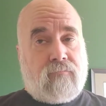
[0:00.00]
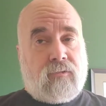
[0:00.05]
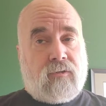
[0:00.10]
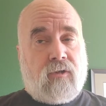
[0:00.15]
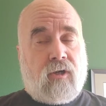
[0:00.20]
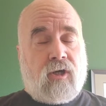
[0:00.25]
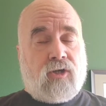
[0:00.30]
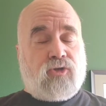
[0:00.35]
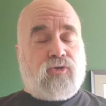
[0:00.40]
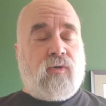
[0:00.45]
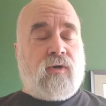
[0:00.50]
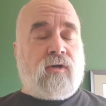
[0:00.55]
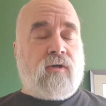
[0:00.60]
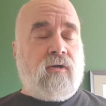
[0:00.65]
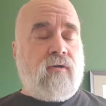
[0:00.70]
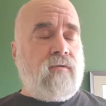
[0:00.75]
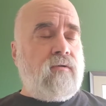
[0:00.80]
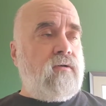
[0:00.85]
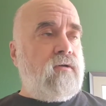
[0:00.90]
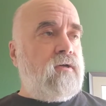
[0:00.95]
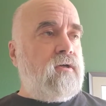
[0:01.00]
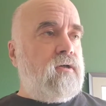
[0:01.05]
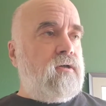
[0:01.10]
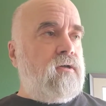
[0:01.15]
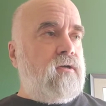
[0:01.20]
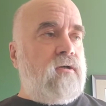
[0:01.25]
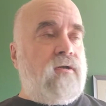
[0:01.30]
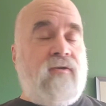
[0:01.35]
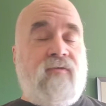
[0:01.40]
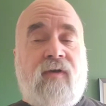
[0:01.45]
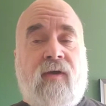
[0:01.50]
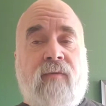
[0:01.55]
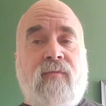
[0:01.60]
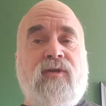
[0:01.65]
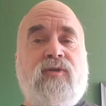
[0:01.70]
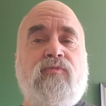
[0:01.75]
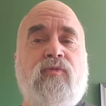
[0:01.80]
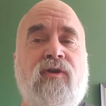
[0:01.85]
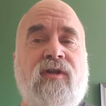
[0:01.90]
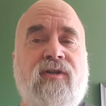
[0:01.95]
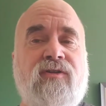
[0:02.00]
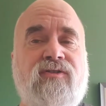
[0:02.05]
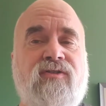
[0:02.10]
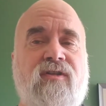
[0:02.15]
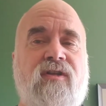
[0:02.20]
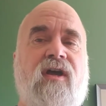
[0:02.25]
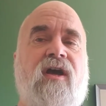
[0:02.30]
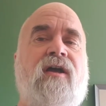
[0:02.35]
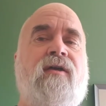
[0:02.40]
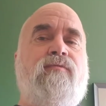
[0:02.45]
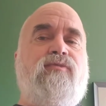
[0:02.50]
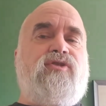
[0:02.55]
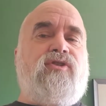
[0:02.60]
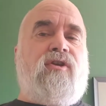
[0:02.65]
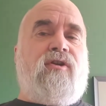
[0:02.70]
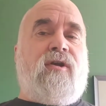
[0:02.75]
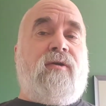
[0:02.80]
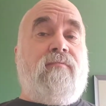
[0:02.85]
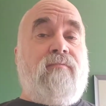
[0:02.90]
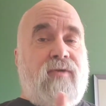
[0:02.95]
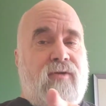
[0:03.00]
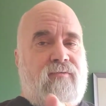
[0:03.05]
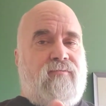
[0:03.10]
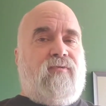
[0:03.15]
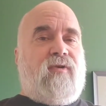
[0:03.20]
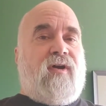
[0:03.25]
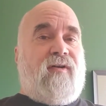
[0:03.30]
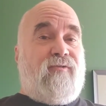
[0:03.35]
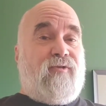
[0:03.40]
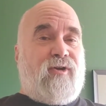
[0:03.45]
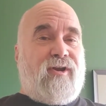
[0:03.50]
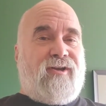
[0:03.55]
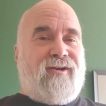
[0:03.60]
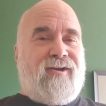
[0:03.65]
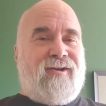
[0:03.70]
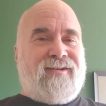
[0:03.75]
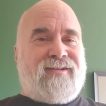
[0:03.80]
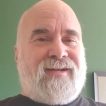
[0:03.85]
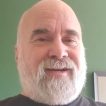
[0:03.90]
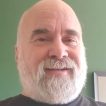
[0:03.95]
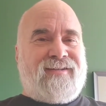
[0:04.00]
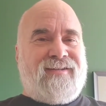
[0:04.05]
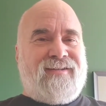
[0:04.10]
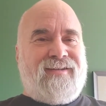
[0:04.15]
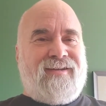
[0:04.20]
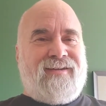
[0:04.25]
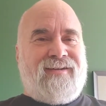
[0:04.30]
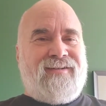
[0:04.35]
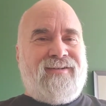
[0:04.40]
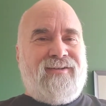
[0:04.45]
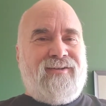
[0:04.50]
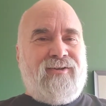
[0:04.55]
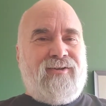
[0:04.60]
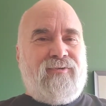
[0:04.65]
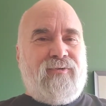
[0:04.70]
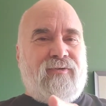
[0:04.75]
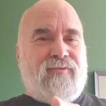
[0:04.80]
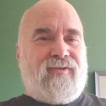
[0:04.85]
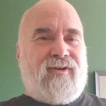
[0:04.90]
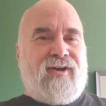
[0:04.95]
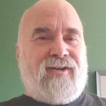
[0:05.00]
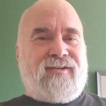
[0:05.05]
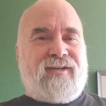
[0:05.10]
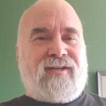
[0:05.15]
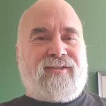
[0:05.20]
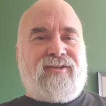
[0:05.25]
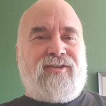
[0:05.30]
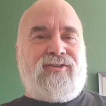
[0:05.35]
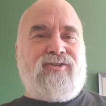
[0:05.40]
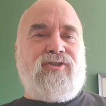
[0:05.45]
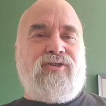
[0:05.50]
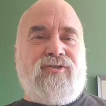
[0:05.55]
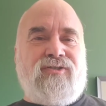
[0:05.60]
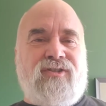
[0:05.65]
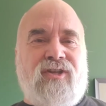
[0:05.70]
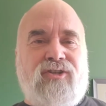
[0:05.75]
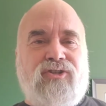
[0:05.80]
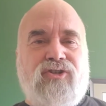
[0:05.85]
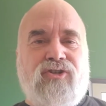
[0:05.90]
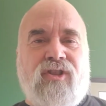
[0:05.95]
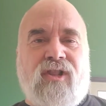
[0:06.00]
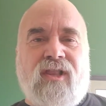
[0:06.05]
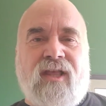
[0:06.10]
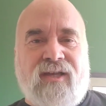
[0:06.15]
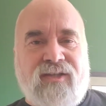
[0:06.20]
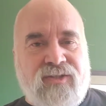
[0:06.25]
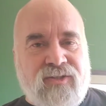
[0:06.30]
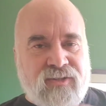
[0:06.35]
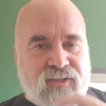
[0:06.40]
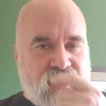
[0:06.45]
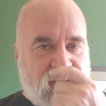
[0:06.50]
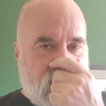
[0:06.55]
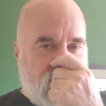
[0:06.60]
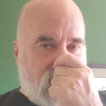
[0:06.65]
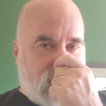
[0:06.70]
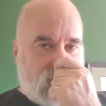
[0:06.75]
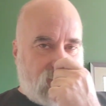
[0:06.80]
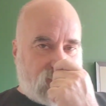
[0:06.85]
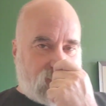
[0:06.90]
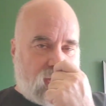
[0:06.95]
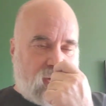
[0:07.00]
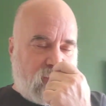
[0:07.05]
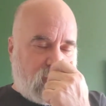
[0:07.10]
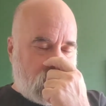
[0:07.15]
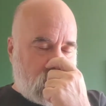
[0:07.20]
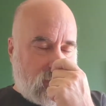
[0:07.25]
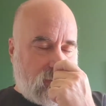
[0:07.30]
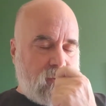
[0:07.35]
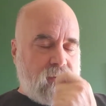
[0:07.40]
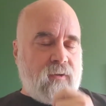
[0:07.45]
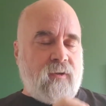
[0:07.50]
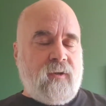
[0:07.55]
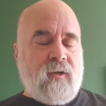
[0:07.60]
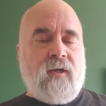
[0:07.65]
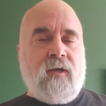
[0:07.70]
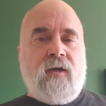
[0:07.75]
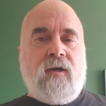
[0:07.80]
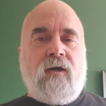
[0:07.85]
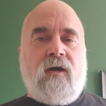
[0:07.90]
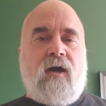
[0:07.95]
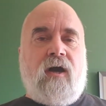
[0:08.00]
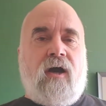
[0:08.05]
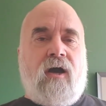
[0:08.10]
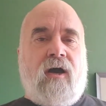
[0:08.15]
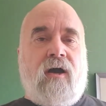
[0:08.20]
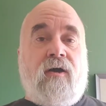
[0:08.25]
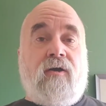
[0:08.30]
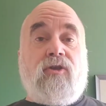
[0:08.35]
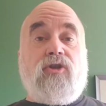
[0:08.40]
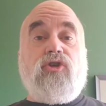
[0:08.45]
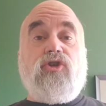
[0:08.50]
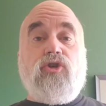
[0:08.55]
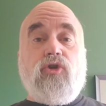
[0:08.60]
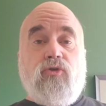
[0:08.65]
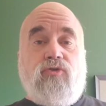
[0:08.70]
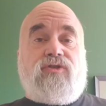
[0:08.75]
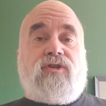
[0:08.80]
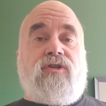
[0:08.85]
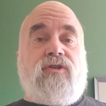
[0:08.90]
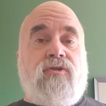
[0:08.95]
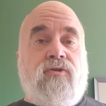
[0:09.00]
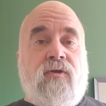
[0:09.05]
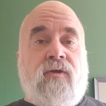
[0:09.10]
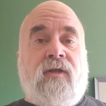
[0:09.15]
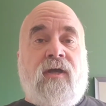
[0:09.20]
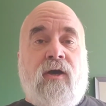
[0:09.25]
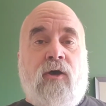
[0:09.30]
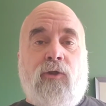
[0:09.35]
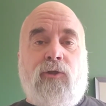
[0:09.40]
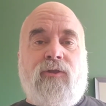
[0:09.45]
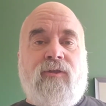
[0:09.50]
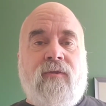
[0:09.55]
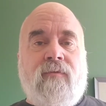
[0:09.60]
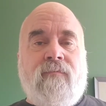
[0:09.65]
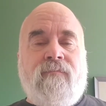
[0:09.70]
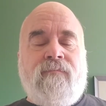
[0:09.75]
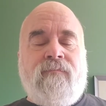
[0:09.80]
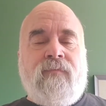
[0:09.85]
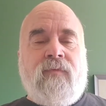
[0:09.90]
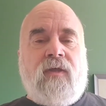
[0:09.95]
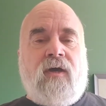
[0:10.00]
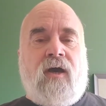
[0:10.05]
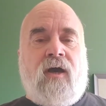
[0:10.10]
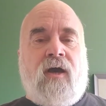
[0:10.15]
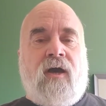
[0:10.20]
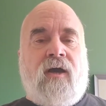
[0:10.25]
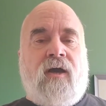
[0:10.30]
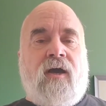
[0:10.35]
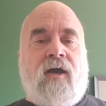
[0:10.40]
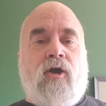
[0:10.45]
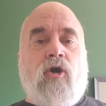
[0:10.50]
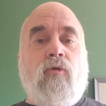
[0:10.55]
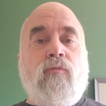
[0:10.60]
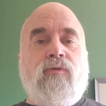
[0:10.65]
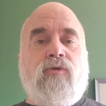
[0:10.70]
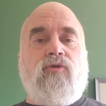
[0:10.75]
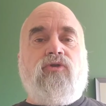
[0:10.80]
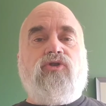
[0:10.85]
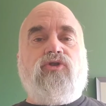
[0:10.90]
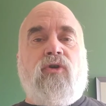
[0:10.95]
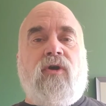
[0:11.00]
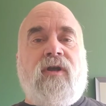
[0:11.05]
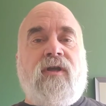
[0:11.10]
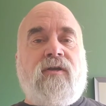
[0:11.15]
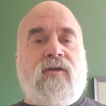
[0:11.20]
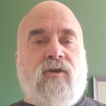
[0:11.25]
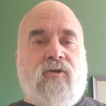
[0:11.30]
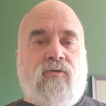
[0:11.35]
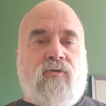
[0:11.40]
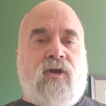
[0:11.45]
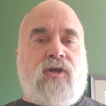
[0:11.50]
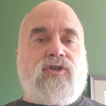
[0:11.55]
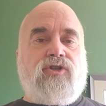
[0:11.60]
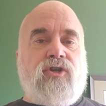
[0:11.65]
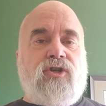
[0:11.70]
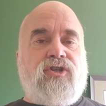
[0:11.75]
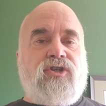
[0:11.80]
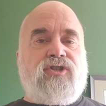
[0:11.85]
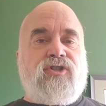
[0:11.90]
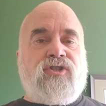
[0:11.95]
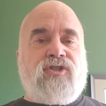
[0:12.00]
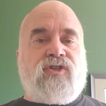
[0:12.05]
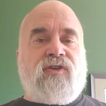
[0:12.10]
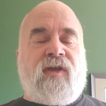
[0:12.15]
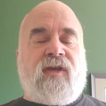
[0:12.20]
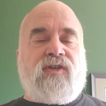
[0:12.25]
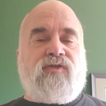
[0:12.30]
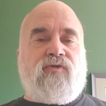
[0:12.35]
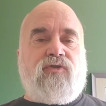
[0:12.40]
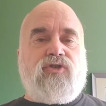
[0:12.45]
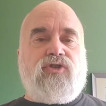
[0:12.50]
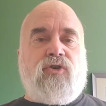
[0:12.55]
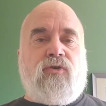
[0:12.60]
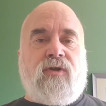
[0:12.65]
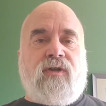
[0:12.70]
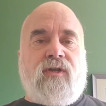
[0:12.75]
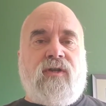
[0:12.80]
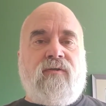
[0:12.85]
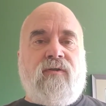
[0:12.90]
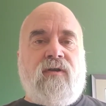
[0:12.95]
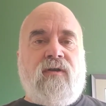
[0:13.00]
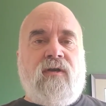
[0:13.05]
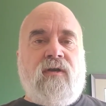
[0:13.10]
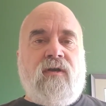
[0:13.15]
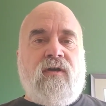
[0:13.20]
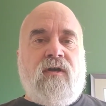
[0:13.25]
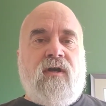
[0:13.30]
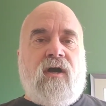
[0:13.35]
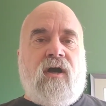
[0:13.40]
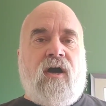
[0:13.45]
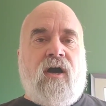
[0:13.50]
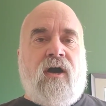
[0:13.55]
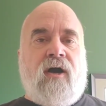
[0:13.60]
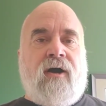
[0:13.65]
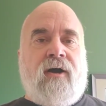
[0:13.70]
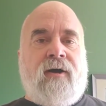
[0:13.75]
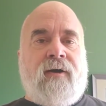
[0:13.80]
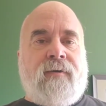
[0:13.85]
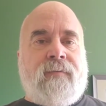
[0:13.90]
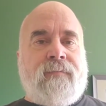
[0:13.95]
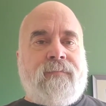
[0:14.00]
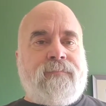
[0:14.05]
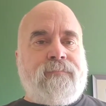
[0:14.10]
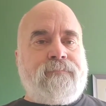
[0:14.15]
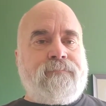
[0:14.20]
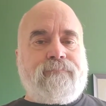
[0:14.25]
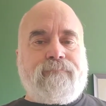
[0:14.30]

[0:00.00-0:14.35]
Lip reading: on Twitter. If I mispronounced it, I'm sorry, but I've already contacted you. We've contacted you and sent you the license key for the software. Use it in good health. I hope you enjoy it. Congratulations. Thanks for joining. There